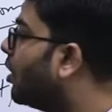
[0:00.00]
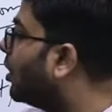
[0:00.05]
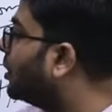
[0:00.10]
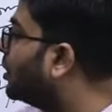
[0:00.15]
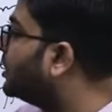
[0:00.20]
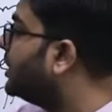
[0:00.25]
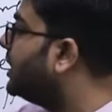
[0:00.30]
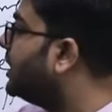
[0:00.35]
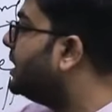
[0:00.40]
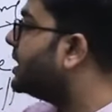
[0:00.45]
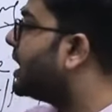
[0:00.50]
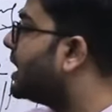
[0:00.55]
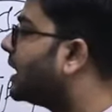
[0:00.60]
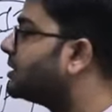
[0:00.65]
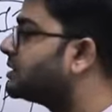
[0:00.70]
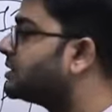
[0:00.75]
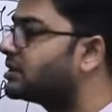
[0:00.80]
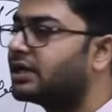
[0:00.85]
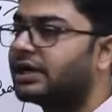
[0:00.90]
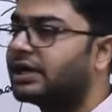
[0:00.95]
on the
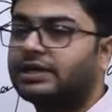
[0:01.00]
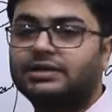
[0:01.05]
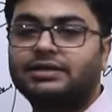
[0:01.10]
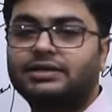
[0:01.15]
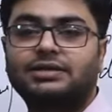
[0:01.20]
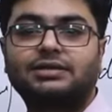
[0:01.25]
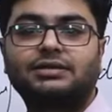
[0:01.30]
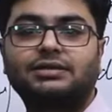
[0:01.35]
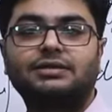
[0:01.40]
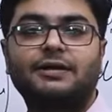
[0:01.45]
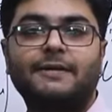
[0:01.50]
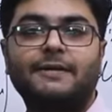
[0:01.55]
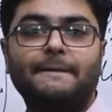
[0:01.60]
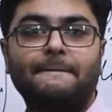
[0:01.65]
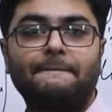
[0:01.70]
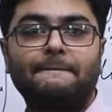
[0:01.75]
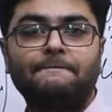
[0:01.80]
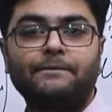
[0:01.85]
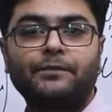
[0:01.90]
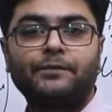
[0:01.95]
yardsticks.
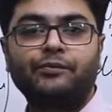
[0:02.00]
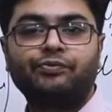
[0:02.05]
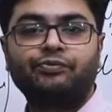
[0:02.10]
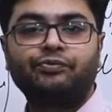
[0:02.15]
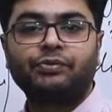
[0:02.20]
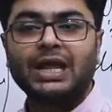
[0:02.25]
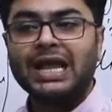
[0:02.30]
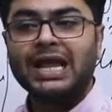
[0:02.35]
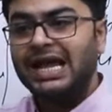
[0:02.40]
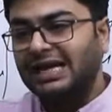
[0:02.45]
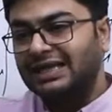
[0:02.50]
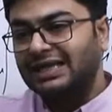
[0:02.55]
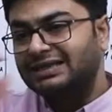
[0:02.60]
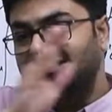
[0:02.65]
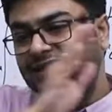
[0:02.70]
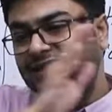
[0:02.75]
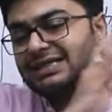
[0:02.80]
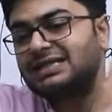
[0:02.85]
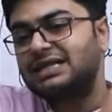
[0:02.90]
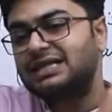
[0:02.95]

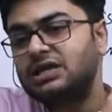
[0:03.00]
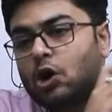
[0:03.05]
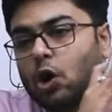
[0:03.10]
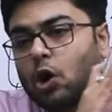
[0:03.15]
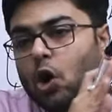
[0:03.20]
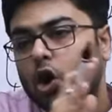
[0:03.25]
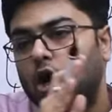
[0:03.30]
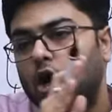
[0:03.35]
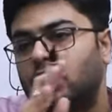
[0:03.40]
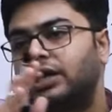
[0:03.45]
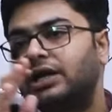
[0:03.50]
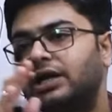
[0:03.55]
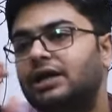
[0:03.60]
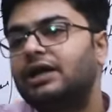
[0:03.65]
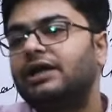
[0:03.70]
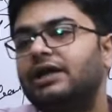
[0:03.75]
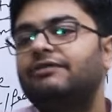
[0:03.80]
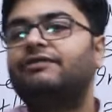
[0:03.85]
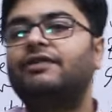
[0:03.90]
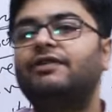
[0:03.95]
This is an
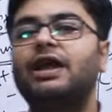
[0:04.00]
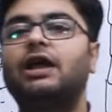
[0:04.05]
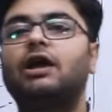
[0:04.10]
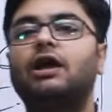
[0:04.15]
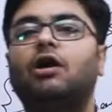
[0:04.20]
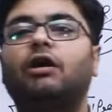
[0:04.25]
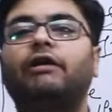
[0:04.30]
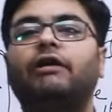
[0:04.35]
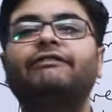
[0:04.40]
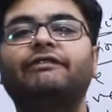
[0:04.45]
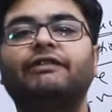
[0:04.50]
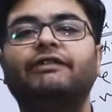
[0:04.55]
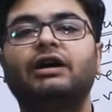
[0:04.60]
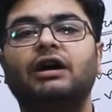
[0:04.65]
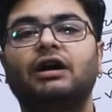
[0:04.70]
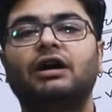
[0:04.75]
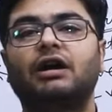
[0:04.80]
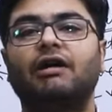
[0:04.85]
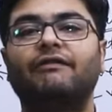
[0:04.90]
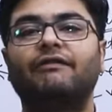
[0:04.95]
orderly way of
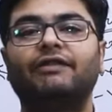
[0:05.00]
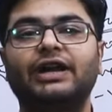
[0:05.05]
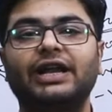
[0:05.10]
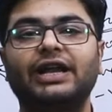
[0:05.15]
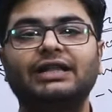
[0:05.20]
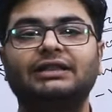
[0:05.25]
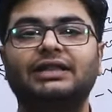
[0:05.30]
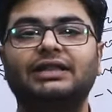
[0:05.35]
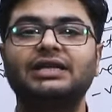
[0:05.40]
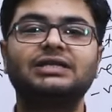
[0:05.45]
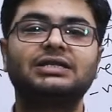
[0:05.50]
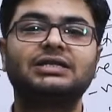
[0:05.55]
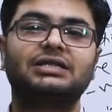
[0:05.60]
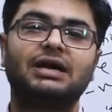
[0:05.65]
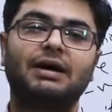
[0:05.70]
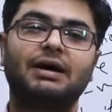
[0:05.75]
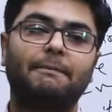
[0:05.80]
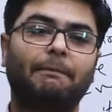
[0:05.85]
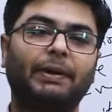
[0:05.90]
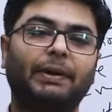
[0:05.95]
covering
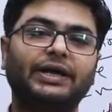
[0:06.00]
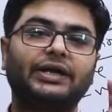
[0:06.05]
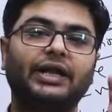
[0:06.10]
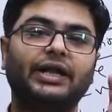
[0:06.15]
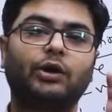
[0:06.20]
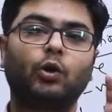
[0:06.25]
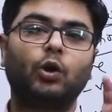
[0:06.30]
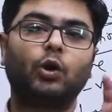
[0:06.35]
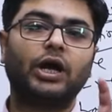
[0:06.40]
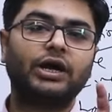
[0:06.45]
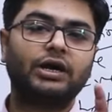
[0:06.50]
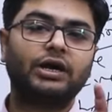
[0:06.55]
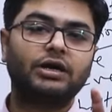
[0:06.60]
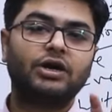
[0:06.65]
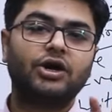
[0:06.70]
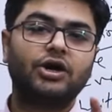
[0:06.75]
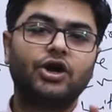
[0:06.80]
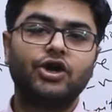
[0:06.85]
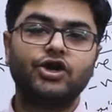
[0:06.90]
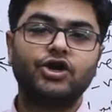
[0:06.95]
this particular
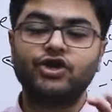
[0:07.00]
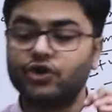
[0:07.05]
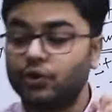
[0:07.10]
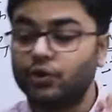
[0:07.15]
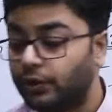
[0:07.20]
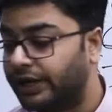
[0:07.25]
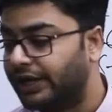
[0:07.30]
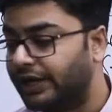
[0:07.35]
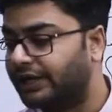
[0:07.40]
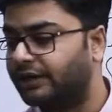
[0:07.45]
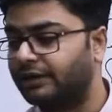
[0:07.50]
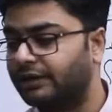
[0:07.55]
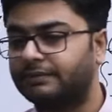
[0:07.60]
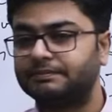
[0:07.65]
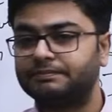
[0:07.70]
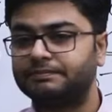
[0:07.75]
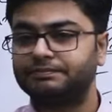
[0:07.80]
unit.